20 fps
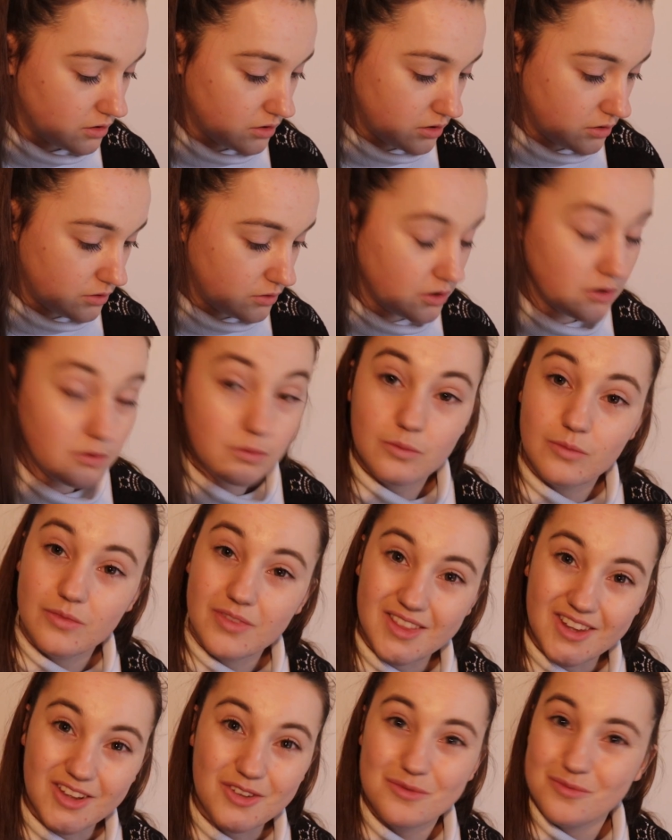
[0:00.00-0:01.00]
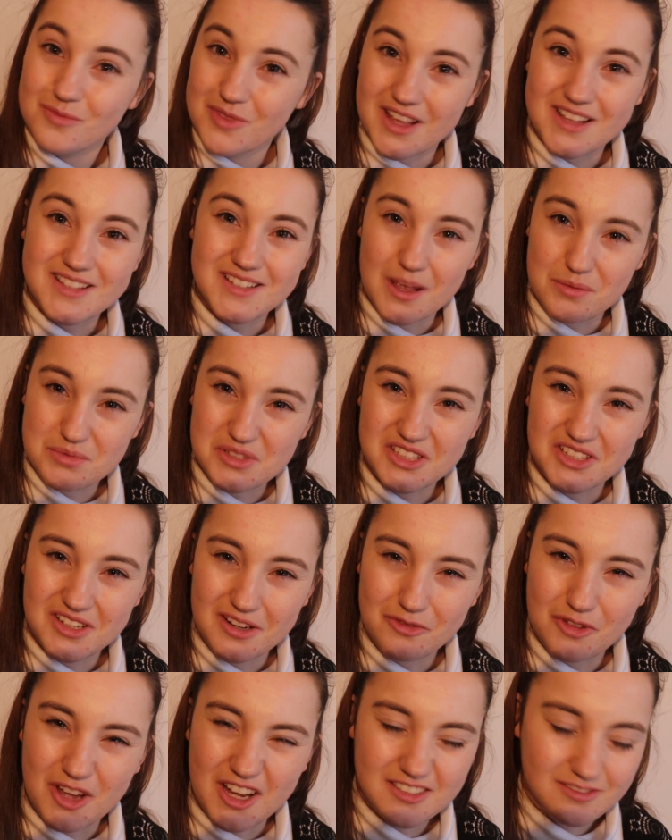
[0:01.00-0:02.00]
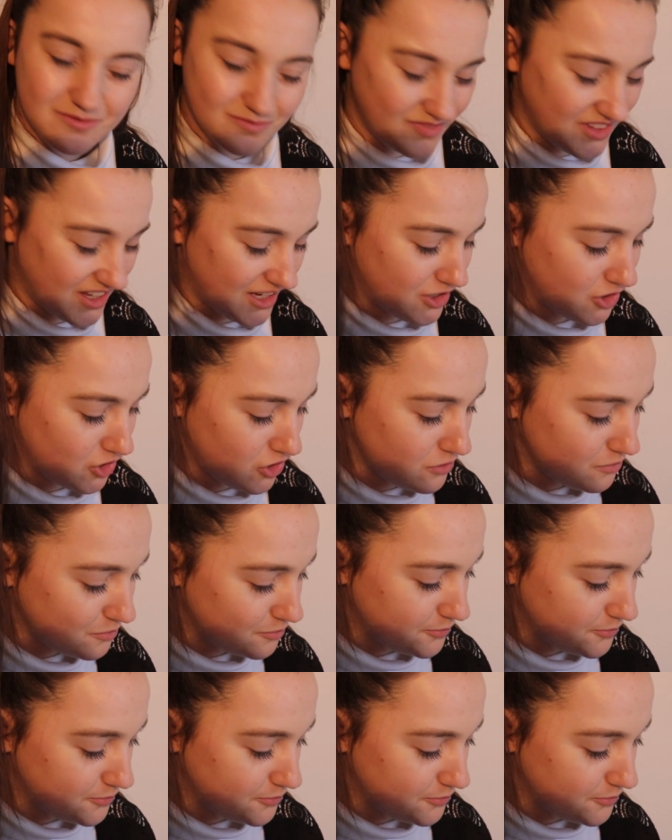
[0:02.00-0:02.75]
No, that's absolutely fine. Thank you.